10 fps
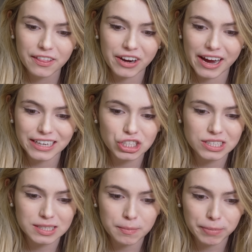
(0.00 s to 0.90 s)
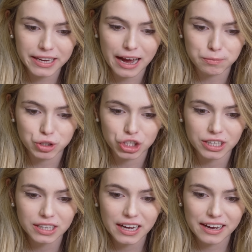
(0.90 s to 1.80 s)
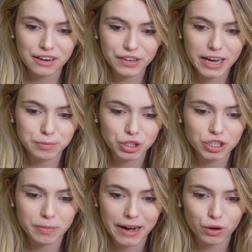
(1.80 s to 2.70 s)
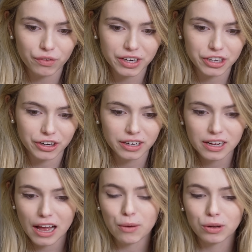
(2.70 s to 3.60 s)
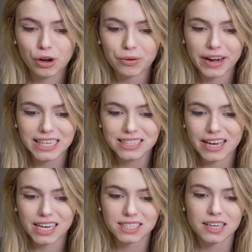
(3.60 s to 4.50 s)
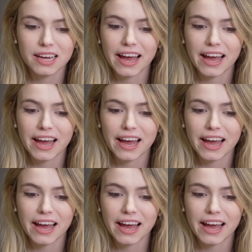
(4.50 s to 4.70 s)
then I just simply capture, and if he captures back over here, I will go knight takes,